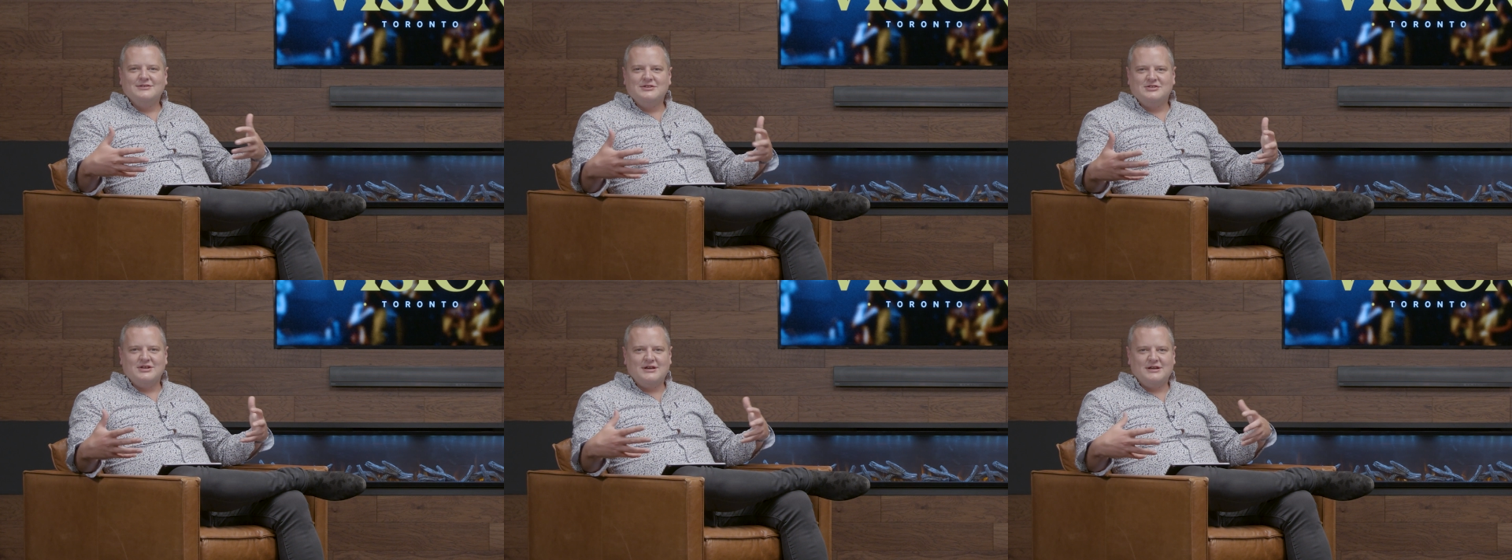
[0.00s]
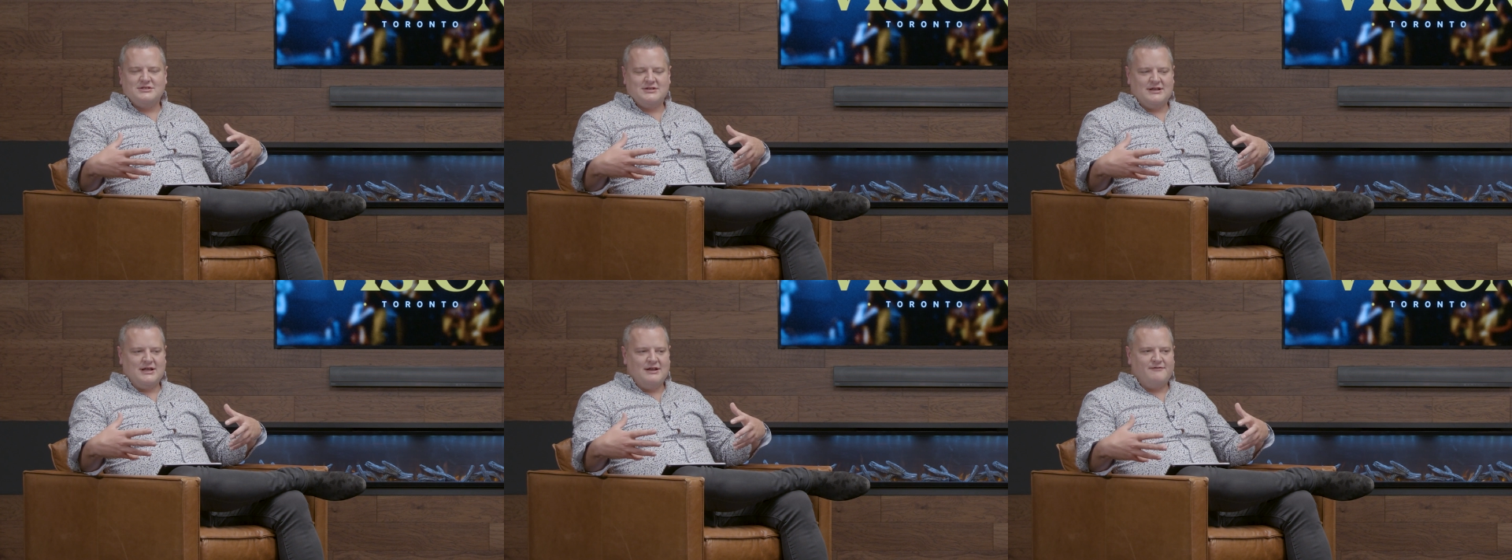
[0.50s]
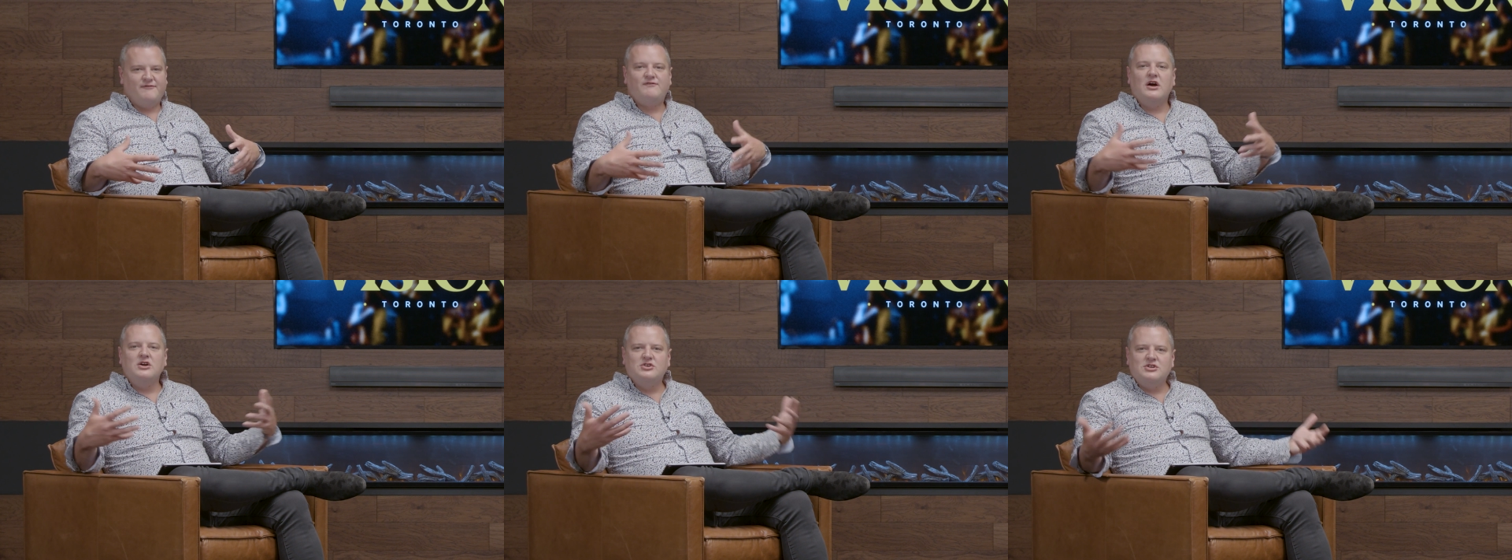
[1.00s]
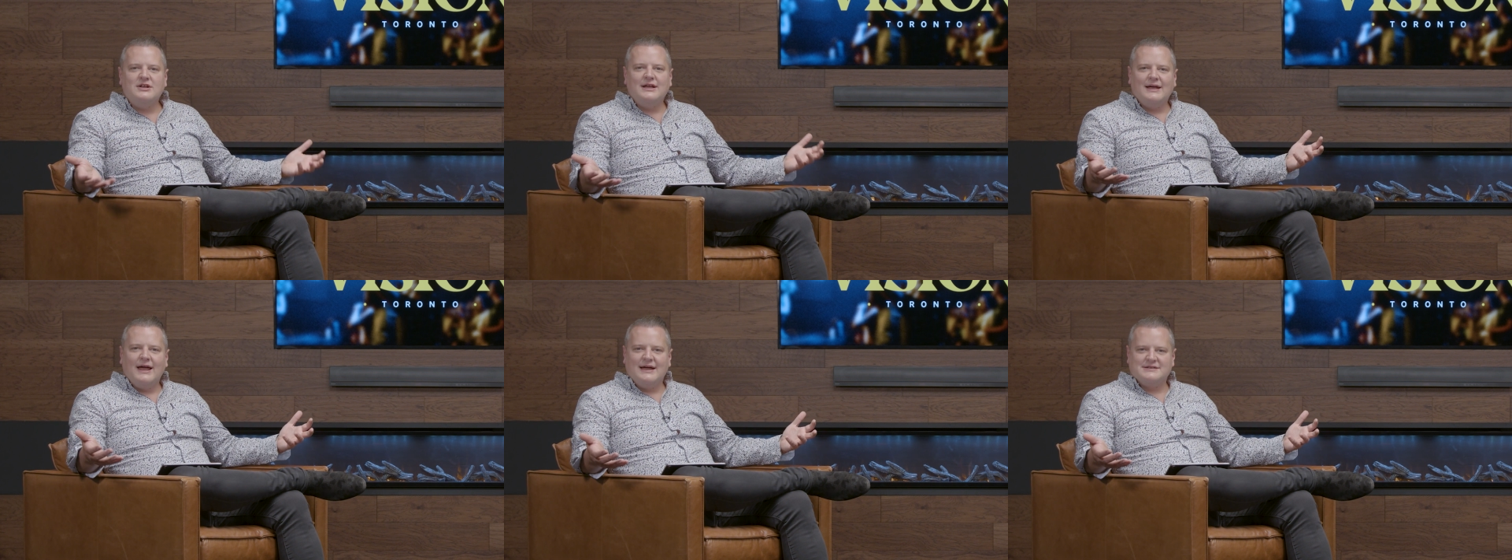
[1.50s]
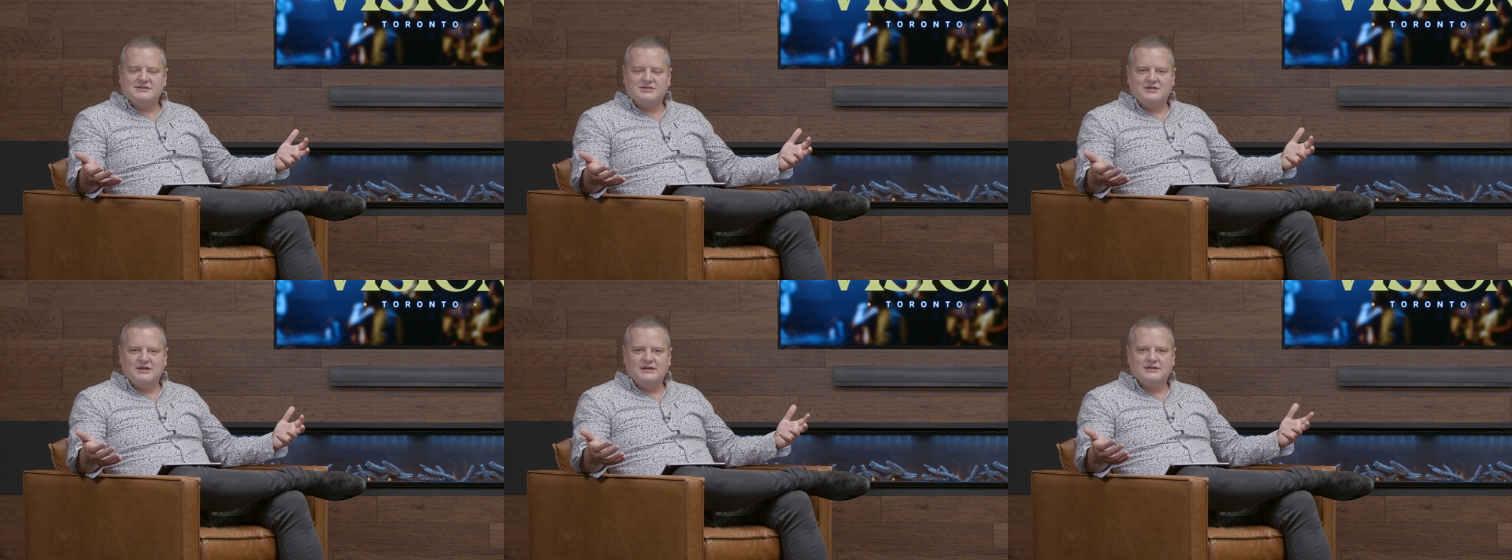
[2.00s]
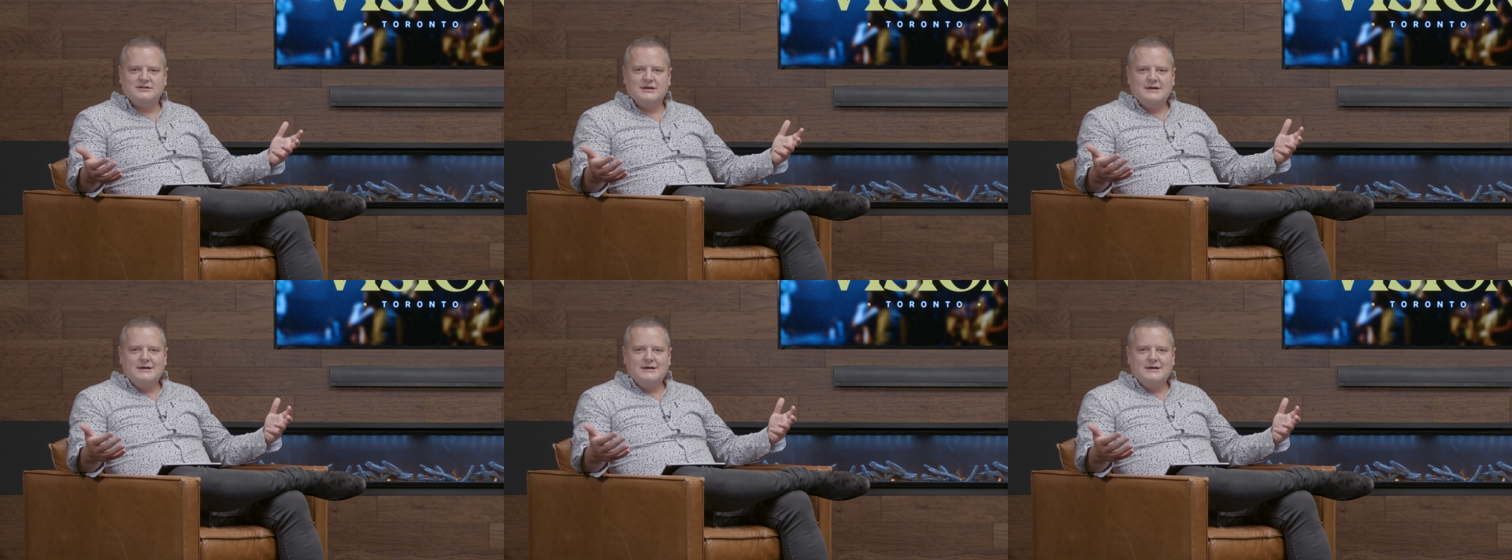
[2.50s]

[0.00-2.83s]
the church and functioning as a church.